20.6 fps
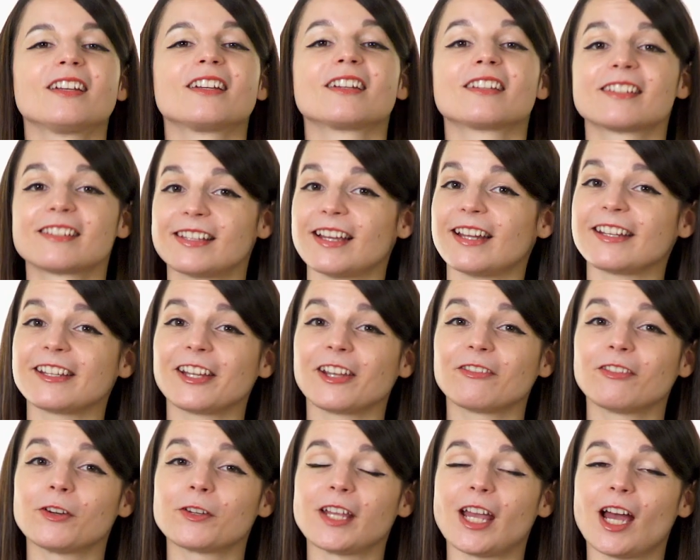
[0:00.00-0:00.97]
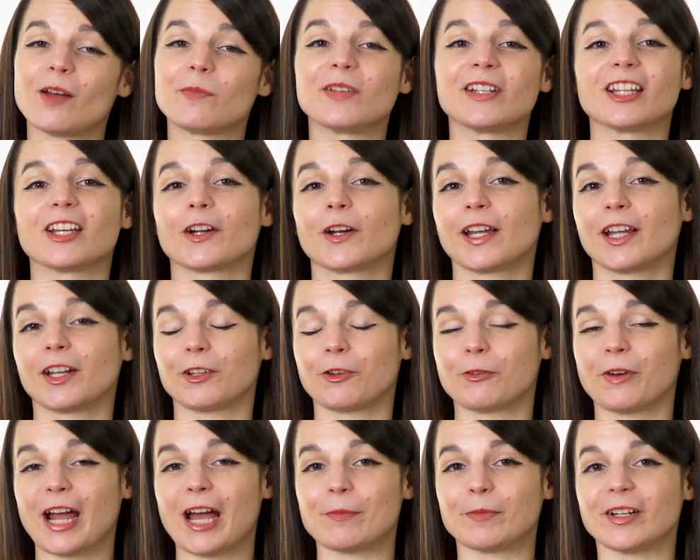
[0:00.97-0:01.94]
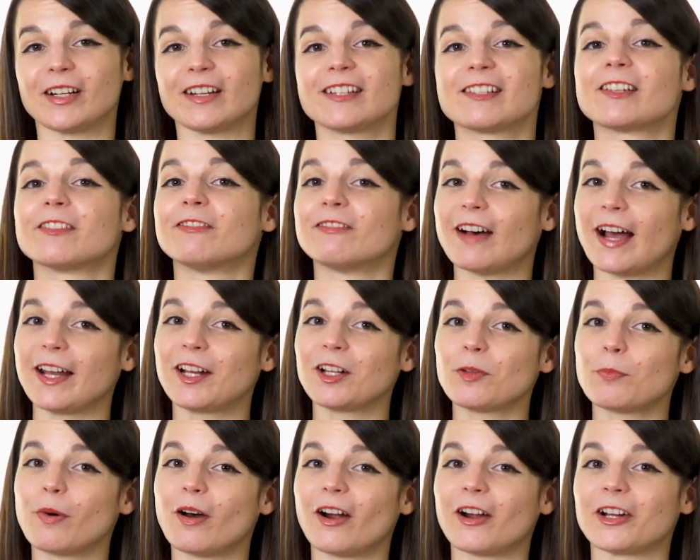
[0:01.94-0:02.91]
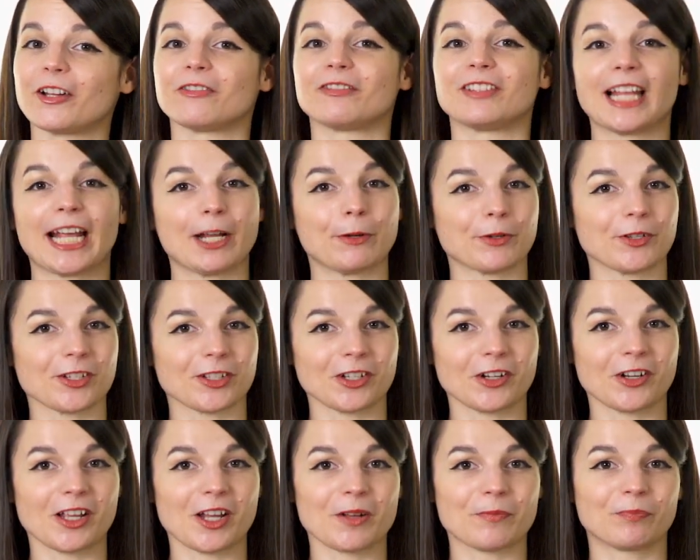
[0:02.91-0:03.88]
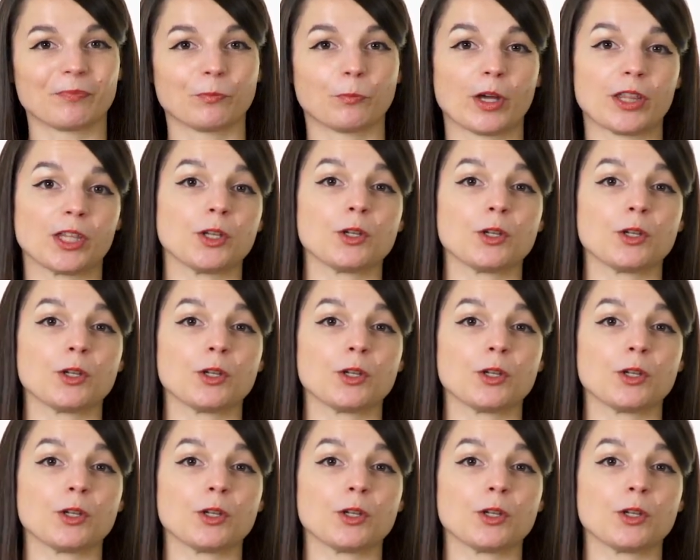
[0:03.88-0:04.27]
Studying vocabulary and grammar is a vital part of language learning, whether you